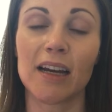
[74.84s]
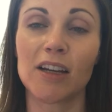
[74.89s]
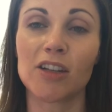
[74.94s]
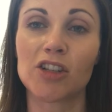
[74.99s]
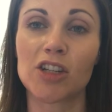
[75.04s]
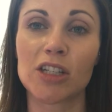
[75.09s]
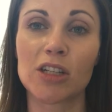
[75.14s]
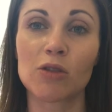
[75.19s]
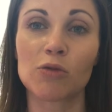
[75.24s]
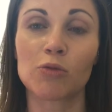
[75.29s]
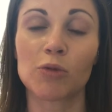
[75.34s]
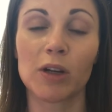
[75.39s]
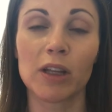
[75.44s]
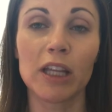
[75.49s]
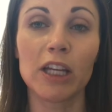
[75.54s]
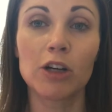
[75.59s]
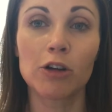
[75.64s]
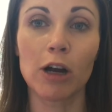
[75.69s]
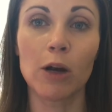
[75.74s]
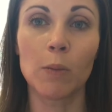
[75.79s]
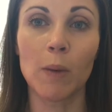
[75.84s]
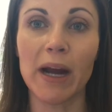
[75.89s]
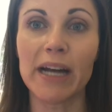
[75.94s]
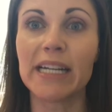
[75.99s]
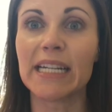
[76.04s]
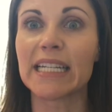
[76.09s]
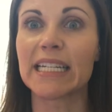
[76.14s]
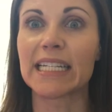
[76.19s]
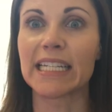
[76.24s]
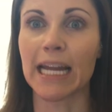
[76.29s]
just a really great way
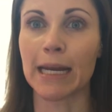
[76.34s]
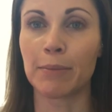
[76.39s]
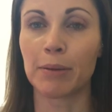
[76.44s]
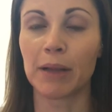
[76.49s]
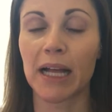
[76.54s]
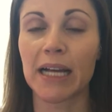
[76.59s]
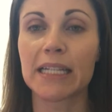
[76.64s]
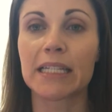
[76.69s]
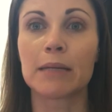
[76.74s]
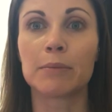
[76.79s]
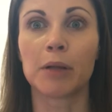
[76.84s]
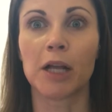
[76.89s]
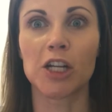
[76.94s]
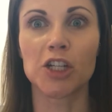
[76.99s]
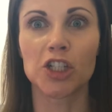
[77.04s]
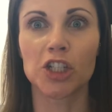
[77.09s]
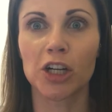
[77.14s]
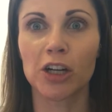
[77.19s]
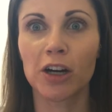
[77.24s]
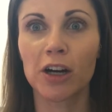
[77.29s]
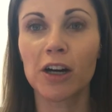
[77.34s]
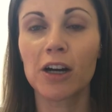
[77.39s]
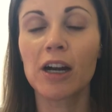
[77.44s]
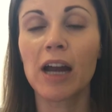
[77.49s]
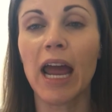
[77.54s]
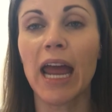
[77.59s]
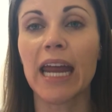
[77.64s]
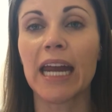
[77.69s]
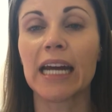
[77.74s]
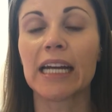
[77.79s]
to stabilize the blood
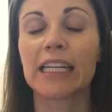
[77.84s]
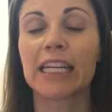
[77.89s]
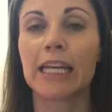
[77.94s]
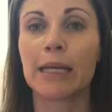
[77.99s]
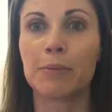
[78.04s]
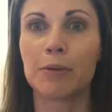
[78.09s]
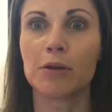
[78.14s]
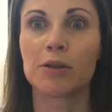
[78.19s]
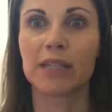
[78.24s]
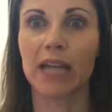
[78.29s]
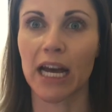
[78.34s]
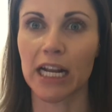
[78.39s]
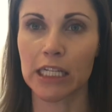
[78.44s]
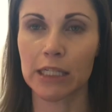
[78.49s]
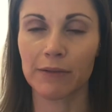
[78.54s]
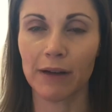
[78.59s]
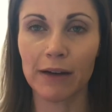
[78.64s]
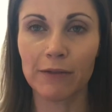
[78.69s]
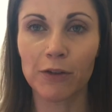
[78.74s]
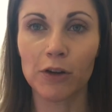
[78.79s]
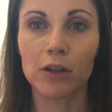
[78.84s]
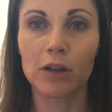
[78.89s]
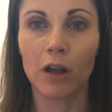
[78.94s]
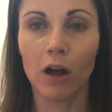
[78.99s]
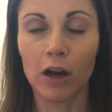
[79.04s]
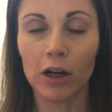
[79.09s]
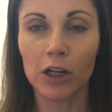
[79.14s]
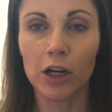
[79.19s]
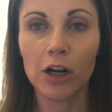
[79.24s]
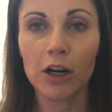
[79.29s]
sugar and keep you satisfied for
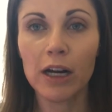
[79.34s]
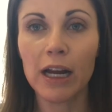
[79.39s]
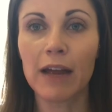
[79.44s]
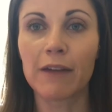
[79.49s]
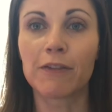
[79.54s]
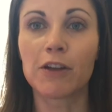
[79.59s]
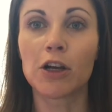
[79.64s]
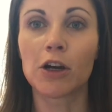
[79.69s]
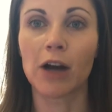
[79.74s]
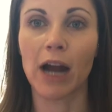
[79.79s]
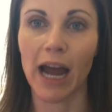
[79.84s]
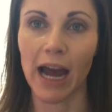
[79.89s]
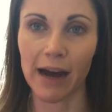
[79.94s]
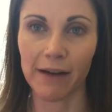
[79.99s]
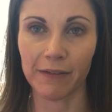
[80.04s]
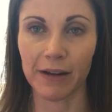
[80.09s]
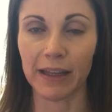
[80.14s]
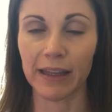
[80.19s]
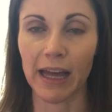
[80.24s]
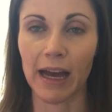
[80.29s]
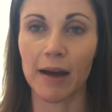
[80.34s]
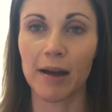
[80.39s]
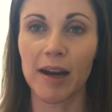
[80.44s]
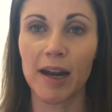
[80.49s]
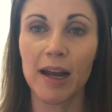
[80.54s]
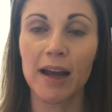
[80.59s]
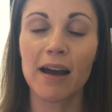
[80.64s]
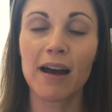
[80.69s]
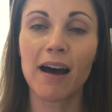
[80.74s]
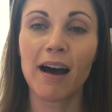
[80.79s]
longer if you're having that
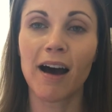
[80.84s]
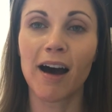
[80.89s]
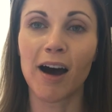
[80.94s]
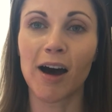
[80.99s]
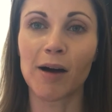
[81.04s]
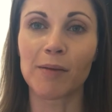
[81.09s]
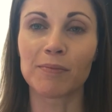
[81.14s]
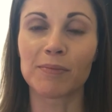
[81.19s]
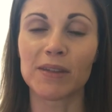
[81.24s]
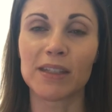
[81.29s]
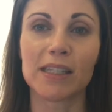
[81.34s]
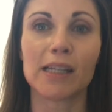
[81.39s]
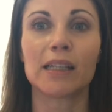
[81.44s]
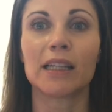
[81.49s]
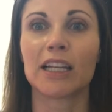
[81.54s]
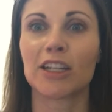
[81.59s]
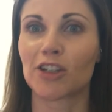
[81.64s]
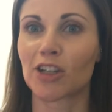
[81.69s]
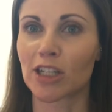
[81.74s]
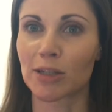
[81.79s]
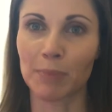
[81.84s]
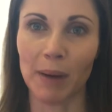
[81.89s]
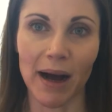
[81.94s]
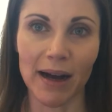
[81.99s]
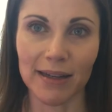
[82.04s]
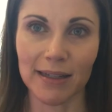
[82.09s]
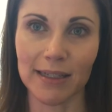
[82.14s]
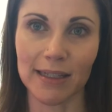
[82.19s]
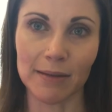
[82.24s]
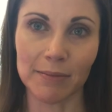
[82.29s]
delicious
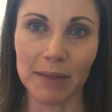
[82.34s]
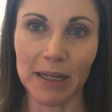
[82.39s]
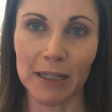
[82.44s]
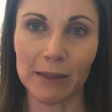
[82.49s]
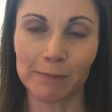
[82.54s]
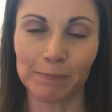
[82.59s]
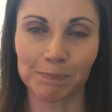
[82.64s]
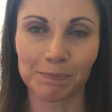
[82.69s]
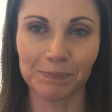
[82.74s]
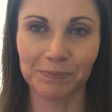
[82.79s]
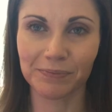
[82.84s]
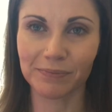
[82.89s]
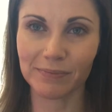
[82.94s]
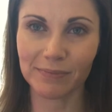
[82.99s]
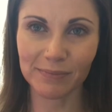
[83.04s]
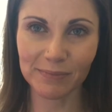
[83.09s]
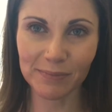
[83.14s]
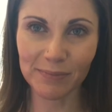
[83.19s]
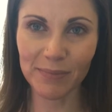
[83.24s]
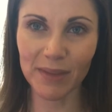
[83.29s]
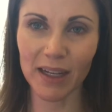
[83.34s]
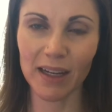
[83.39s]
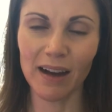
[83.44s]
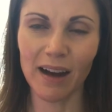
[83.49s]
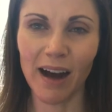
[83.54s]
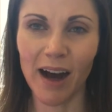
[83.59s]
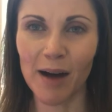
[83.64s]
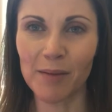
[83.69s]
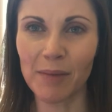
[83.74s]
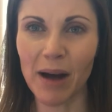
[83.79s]
pasta meal.
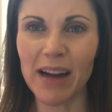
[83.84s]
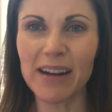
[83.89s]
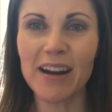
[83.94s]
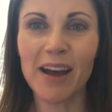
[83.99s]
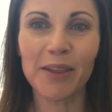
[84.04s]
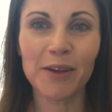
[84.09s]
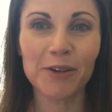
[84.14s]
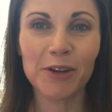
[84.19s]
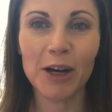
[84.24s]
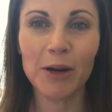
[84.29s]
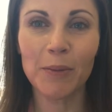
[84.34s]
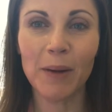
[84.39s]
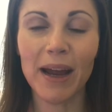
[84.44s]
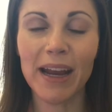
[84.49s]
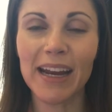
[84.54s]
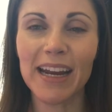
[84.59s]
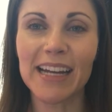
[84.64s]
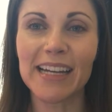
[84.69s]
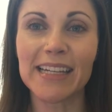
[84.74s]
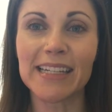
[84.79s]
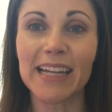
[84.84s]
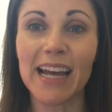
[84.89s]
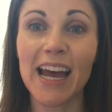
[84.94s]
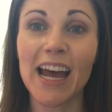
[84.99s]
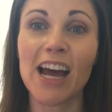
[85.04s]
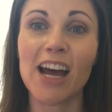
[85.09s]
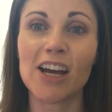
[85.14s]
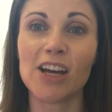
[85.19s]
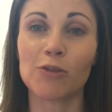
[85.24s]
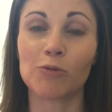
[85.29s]
Another great way is
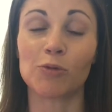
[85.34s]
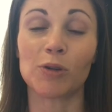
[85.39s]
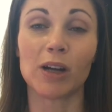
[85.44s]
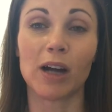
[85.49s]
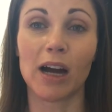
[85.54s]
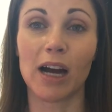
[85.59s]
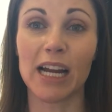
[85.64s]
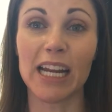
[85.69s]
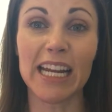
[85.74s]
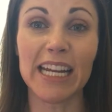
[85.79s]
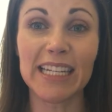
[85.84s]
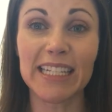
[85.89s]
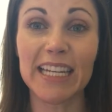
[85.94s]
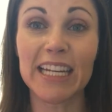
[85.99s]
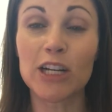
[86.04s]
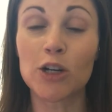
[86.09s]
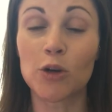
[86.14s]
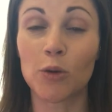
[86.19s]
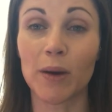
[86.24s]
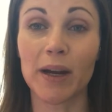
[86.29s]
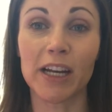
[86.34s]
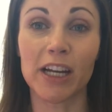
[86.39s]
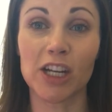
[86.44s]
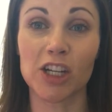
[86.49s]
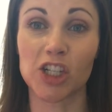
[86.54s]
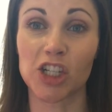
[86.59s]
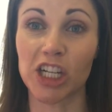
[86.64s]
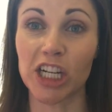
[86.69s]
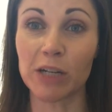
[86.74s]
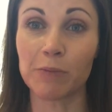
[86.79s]
easy, quick
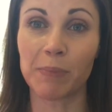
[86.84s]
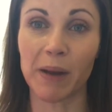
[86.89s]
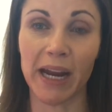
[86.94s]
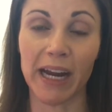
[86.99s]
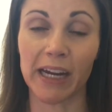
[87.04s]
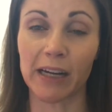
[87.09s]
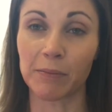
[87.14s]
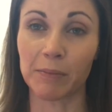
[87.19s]
sheet pan